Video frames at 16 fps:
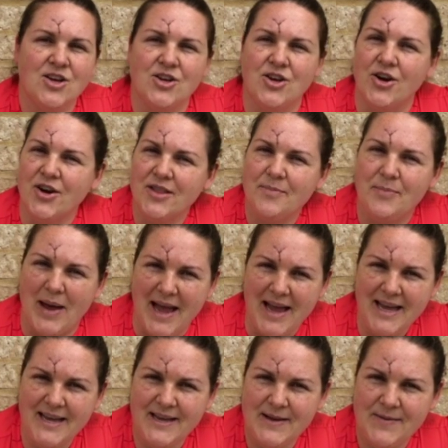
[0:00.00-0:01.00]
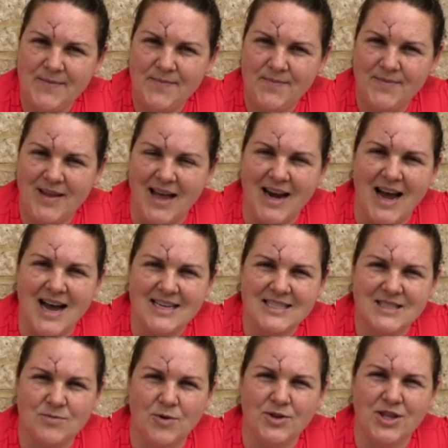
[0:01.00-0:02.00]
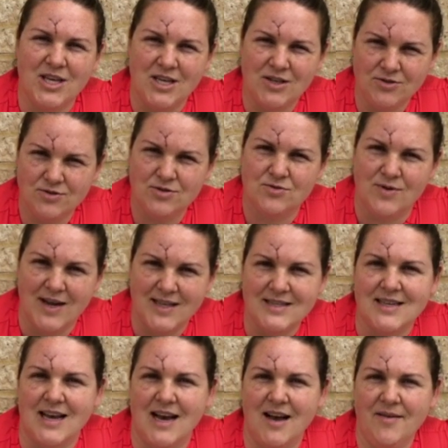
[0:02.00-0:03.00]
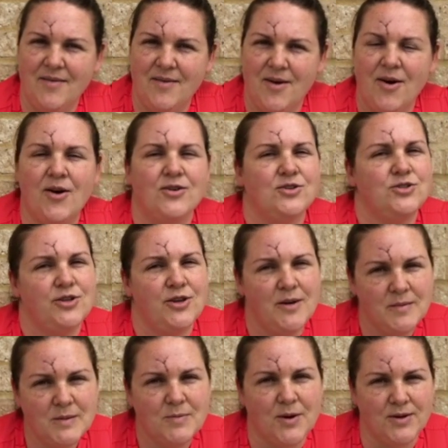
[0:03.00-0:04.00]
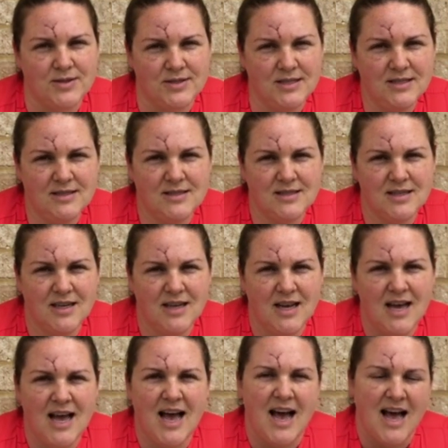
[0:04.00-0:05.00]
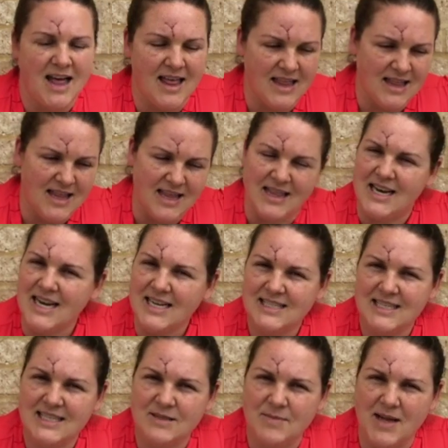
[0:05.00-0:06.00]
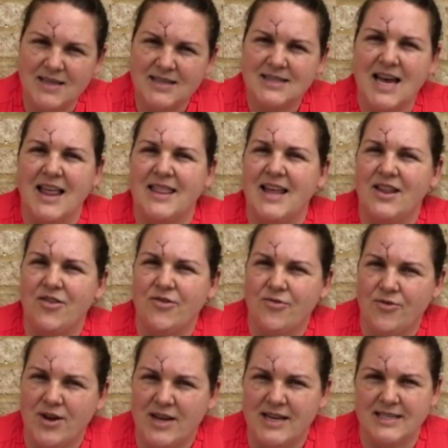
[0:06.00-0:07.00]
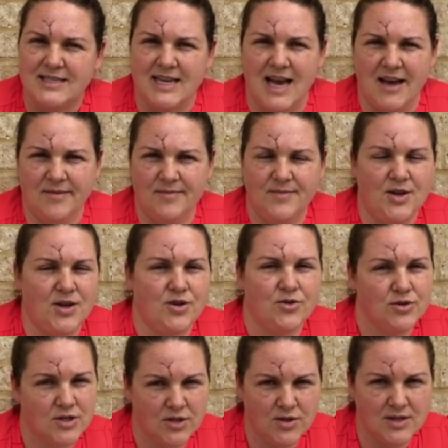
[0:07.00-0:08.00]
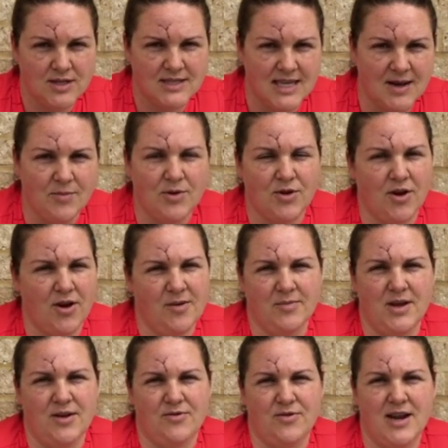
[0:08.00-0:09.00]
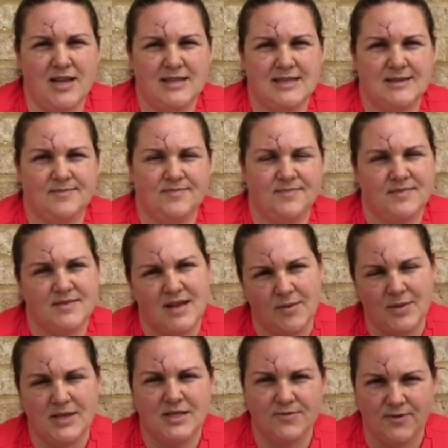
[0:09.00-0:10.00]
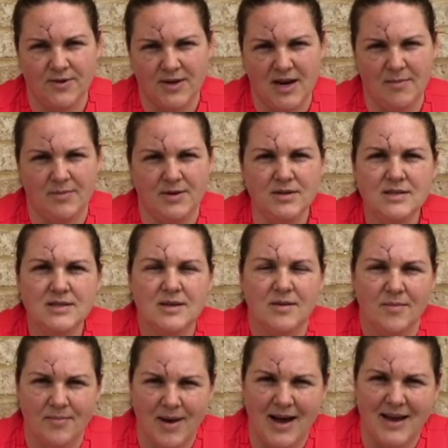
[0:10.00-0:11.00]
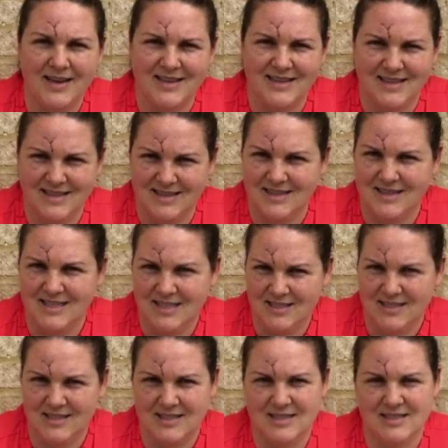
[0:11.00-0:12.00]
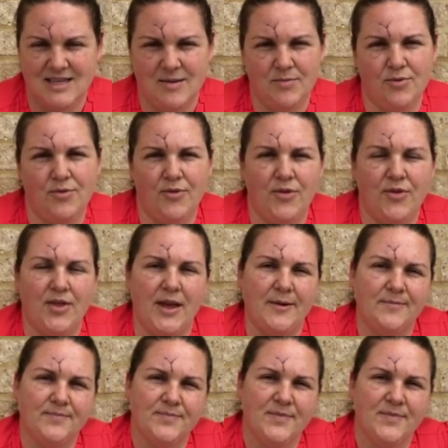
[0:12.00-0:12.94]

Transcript: Go to the bank and ask them what the interest rates are on term deposits in the next 6 months and then 3 years out. You can also do the same with home loan rates. They'll be different numbers, but the distance is the important thing.